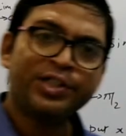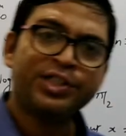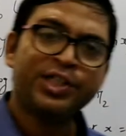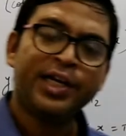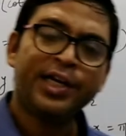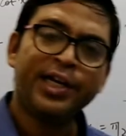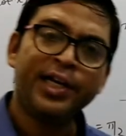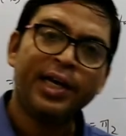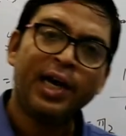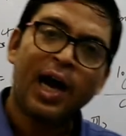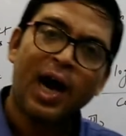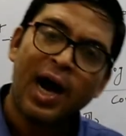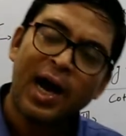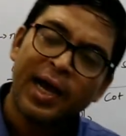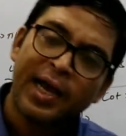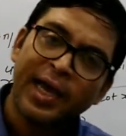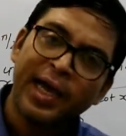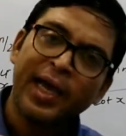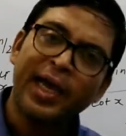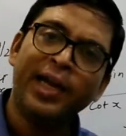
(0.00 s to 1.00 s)
differentiating,
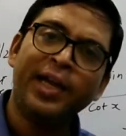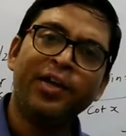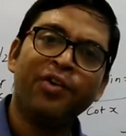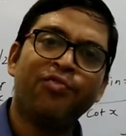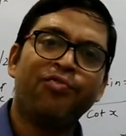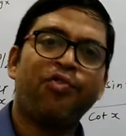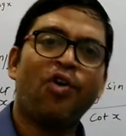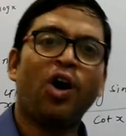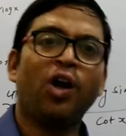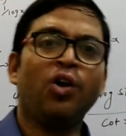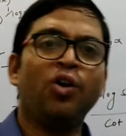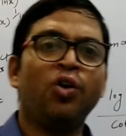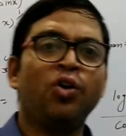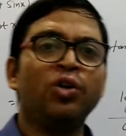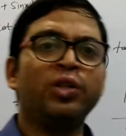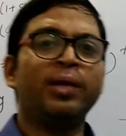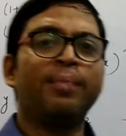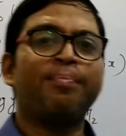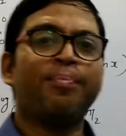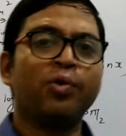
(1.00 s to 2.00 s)
again you
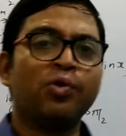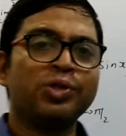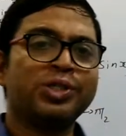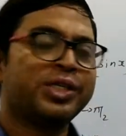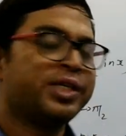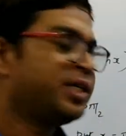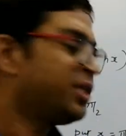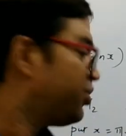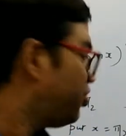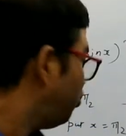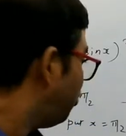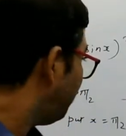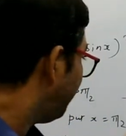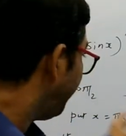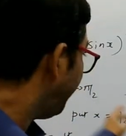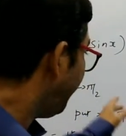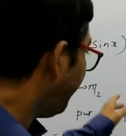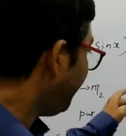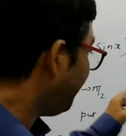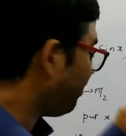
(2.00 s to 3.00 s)
follow the process
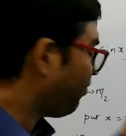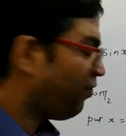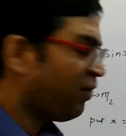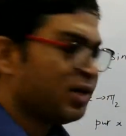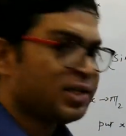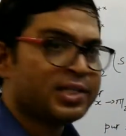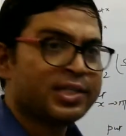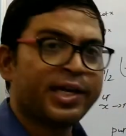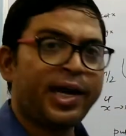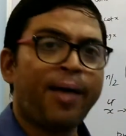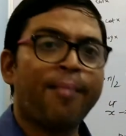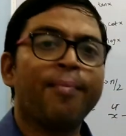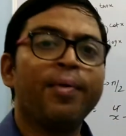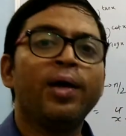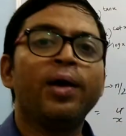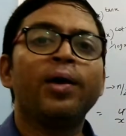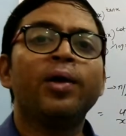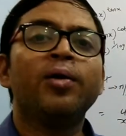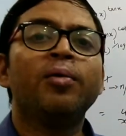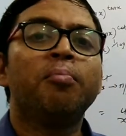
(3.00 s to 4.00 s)
you did in the first
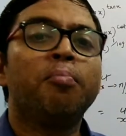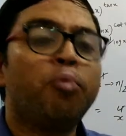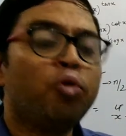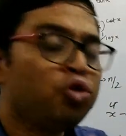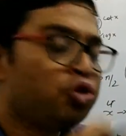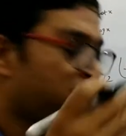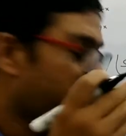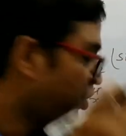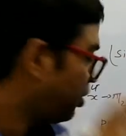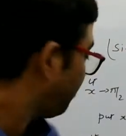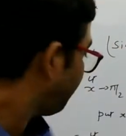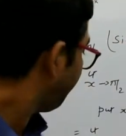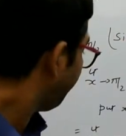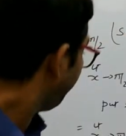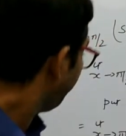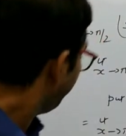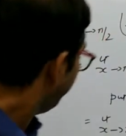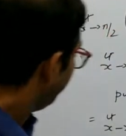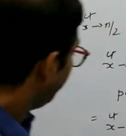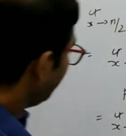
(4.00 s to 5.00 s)
step.
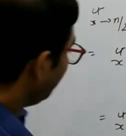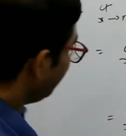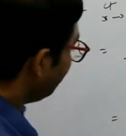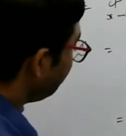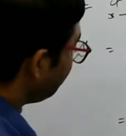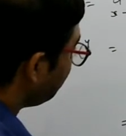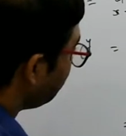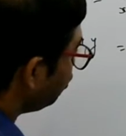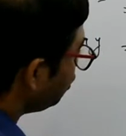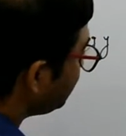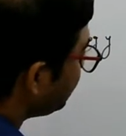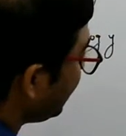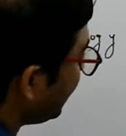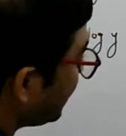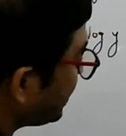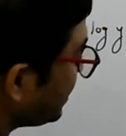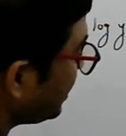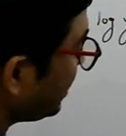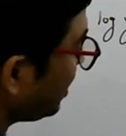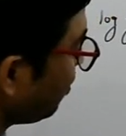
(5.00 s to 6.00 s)

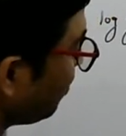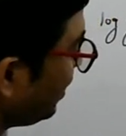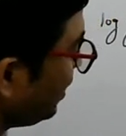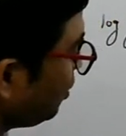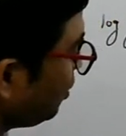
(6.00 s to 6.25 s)
Put x